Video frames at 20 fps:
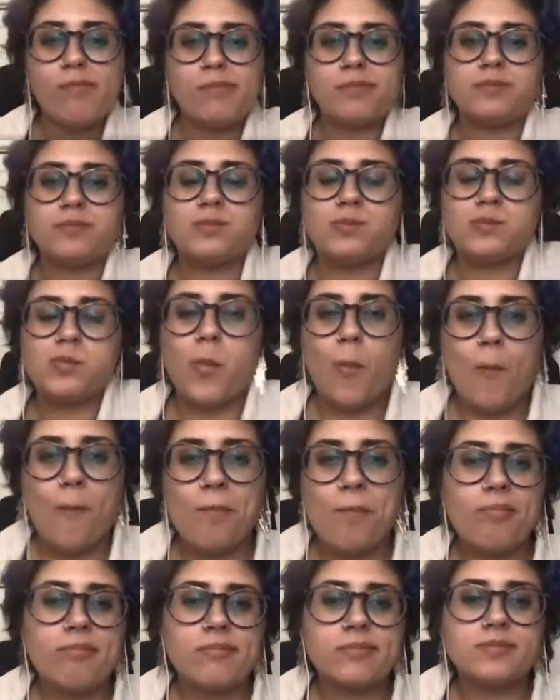Although
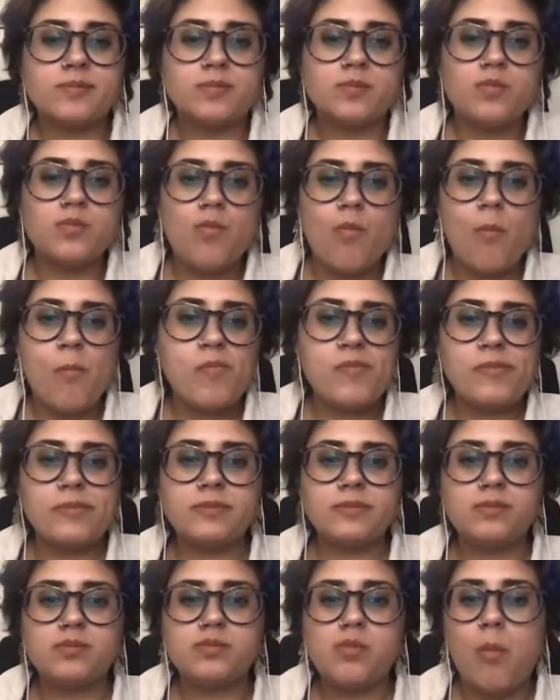I actually do
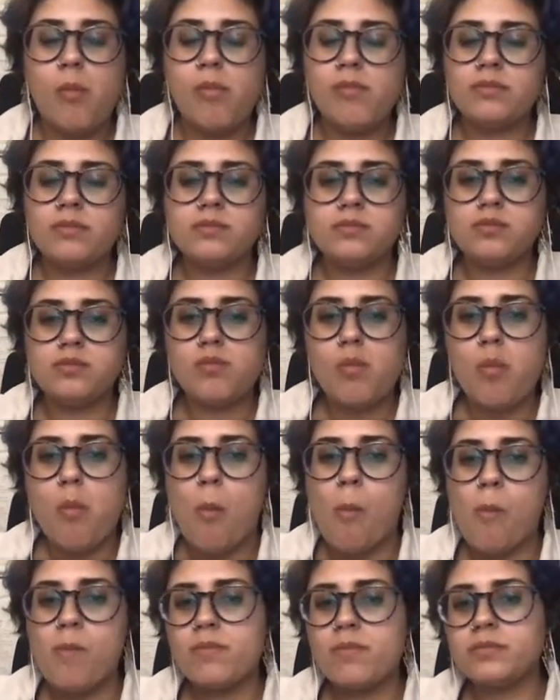like how round it is,
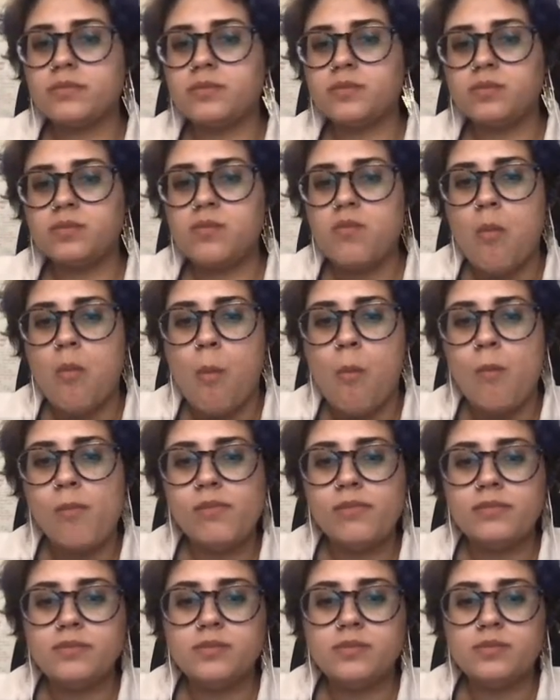but that
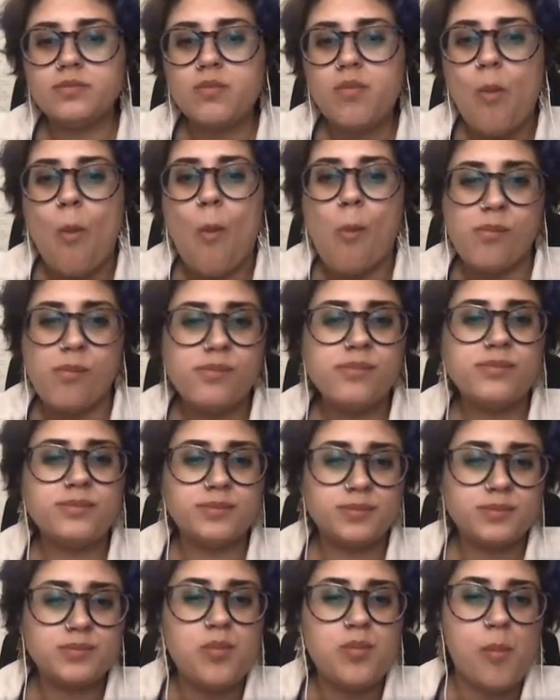was just an
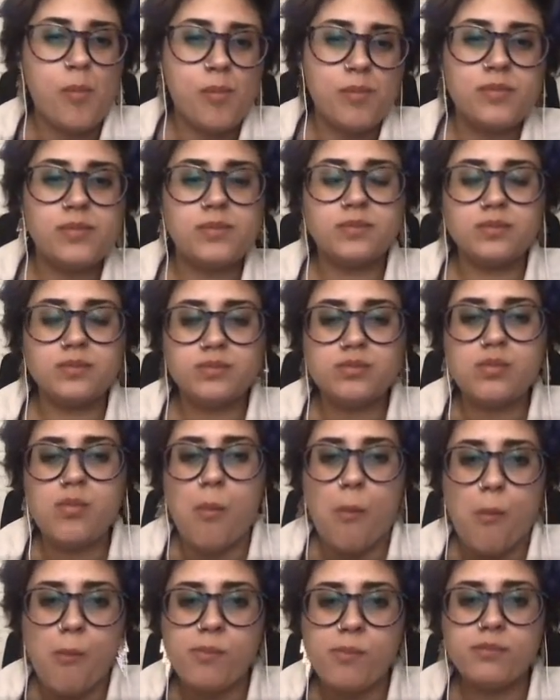example. I
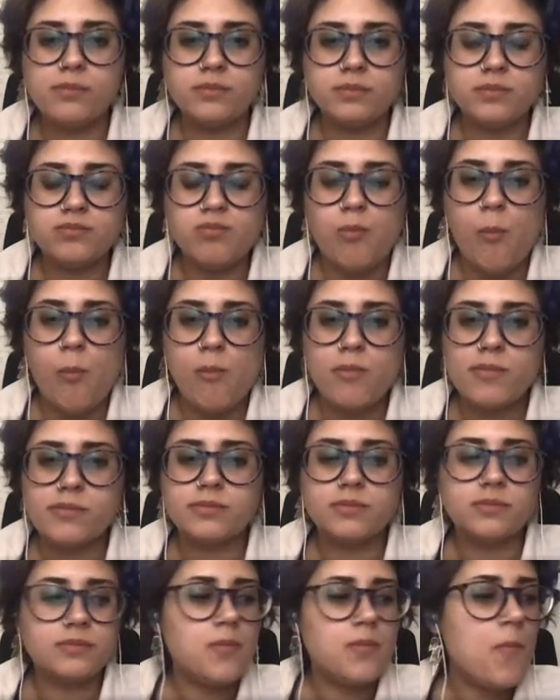exaggerate the
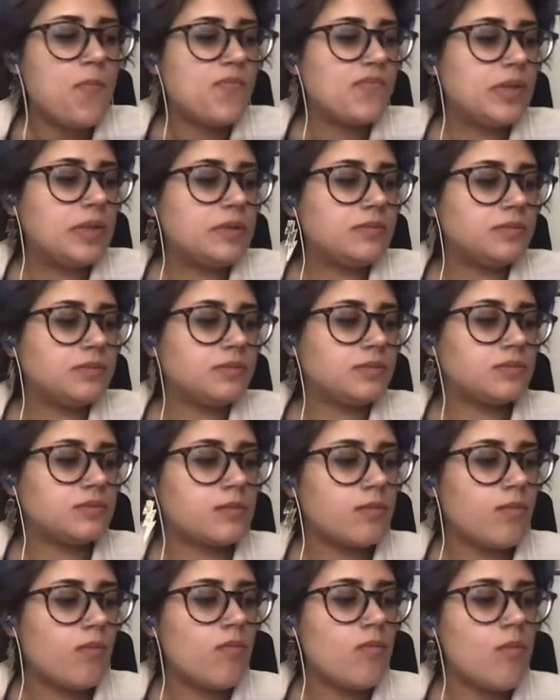roundness
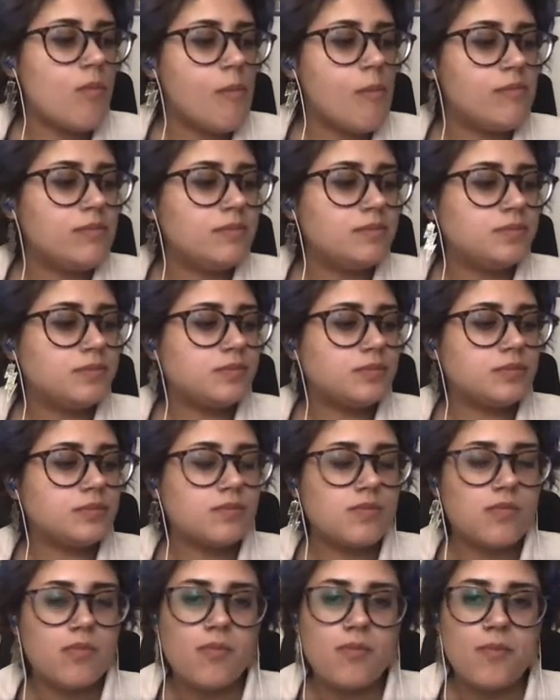here by
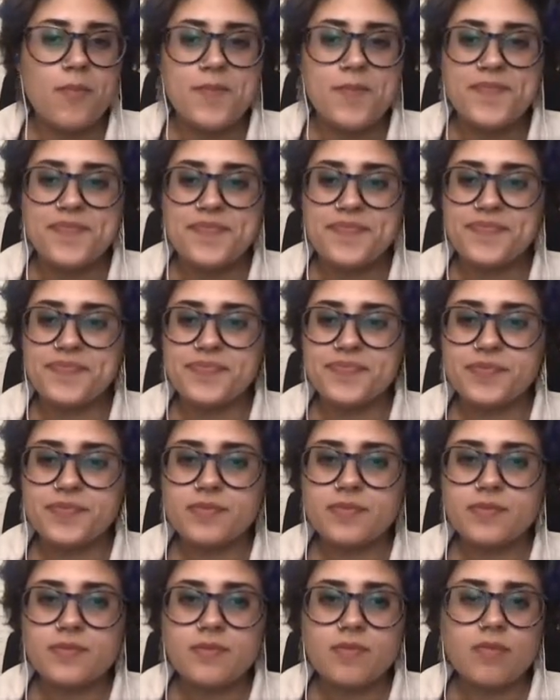adding some curved
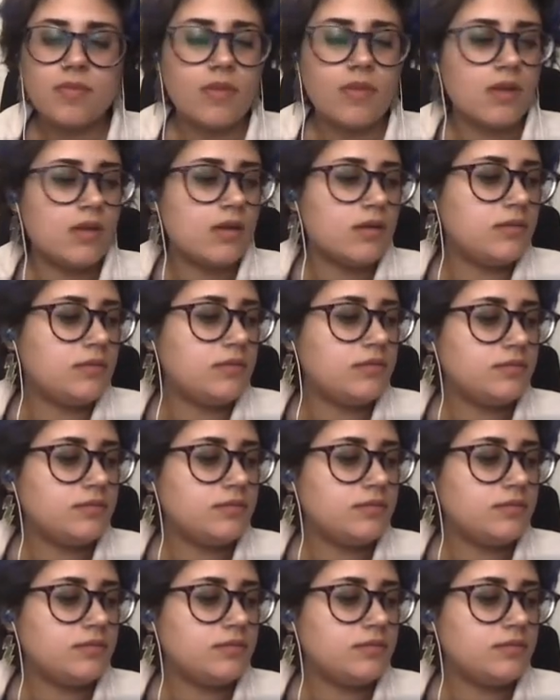lines.